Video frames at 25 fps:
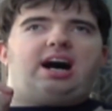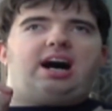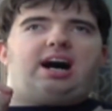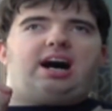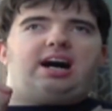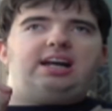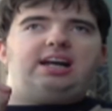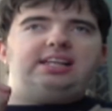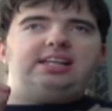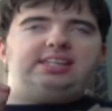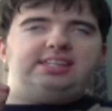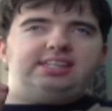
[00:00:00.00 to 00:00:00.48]

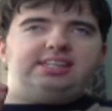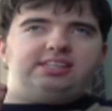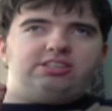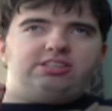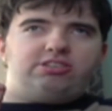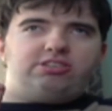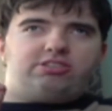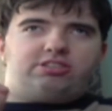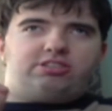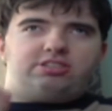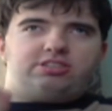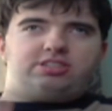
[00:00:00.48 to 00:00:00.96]
I think
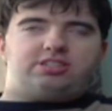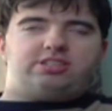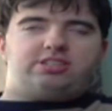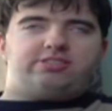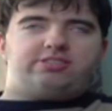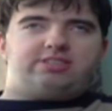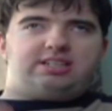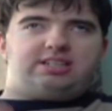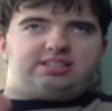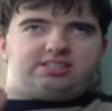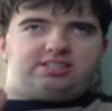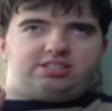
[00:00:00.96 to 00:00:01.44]
you could
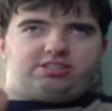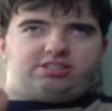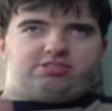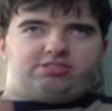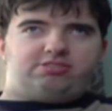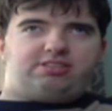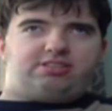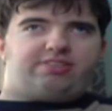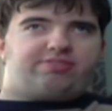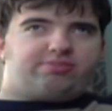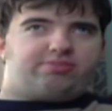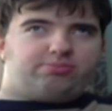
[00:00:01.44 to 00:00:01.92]
do it two
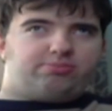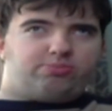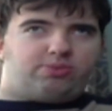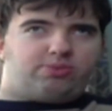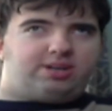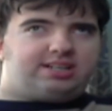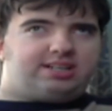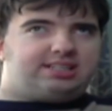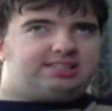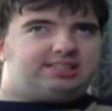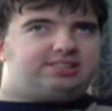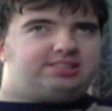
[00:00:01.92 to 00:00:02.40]
different
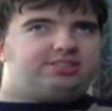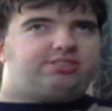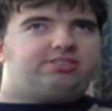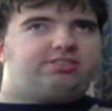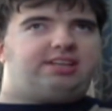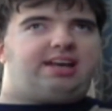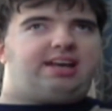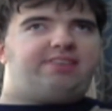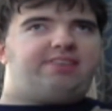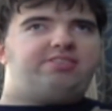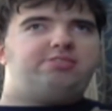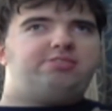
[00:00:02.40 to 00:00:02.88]
ways. You
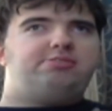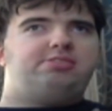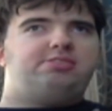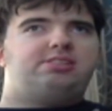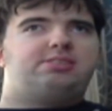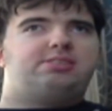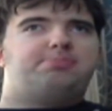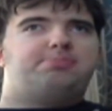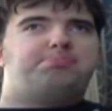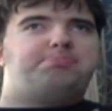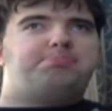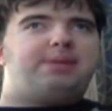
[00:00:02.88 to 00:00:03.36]
could have him
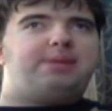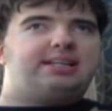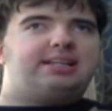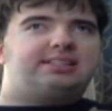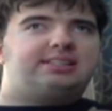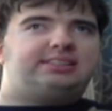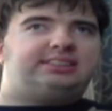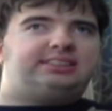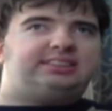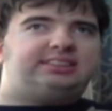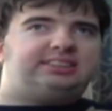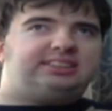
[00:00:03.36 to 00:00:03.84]
as a
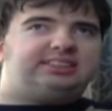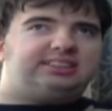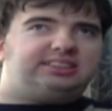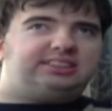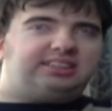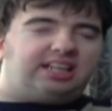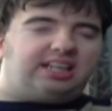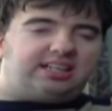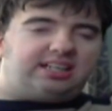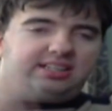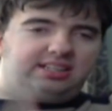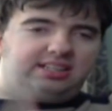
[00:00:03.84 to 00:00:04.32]
big
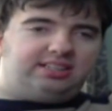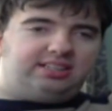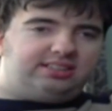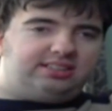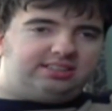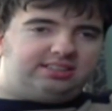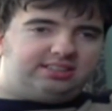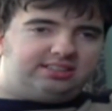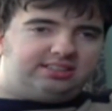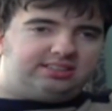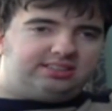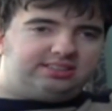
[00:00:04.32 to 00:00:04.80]

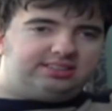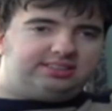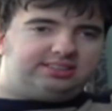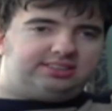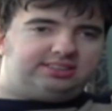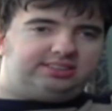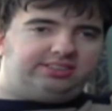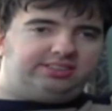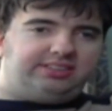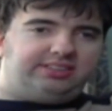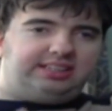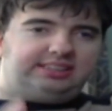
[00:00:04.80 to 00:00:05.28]
stunner,
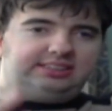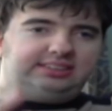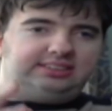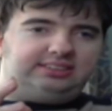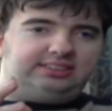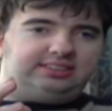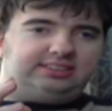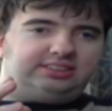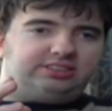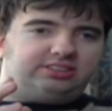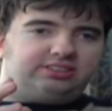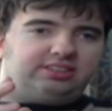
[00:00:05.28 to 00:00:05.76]
so he
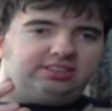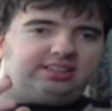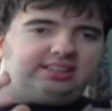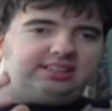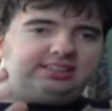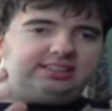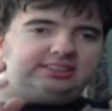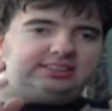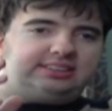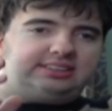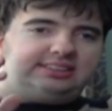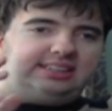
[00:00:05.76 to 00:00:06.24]
sort of
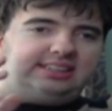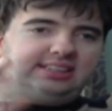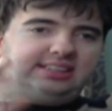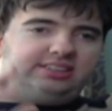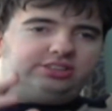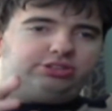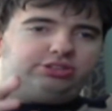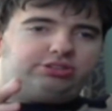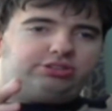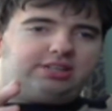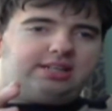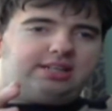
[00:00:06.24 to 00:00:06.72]
like
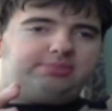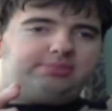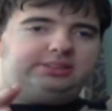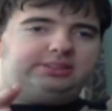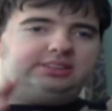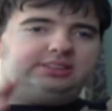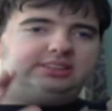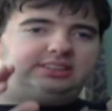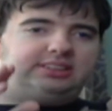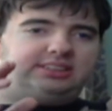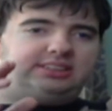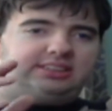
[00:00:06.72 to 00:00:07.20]
sets
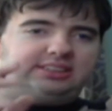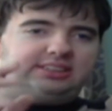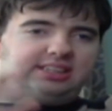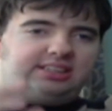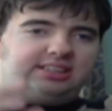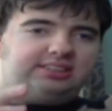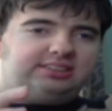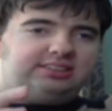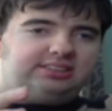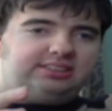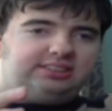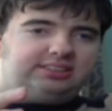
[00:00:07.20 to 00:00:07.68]
traps and
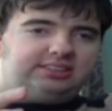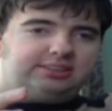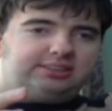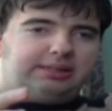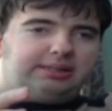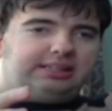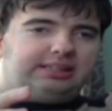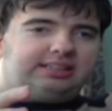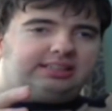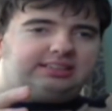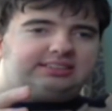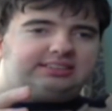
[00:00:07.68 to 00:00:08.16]
stuns, a
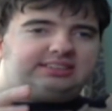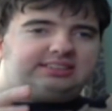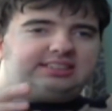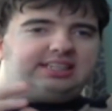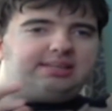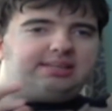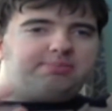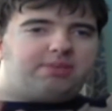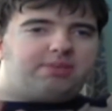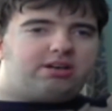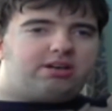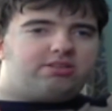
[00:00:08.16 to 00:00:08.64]
bit like
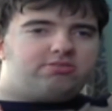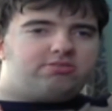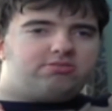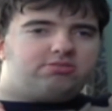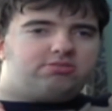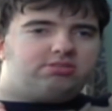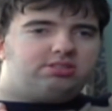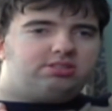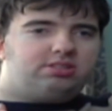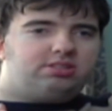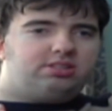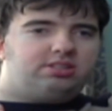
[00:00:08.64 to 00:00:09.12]
Teemo
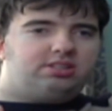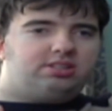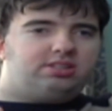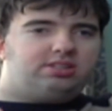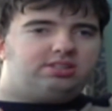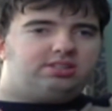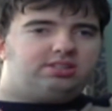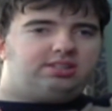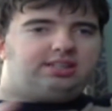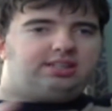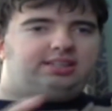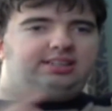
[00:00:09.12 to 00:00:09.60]

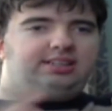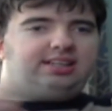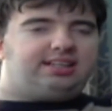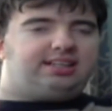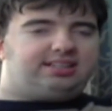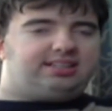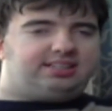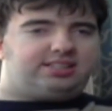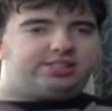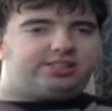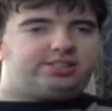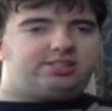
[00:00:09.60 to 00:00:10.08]
in League
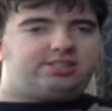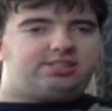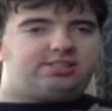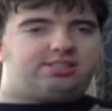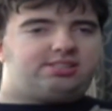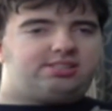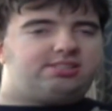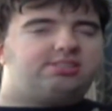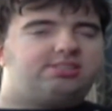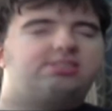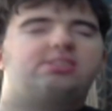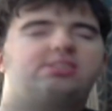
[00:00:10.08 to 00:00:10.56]
of
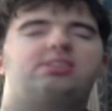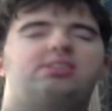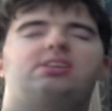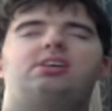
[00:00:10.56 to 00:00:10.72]
Legends.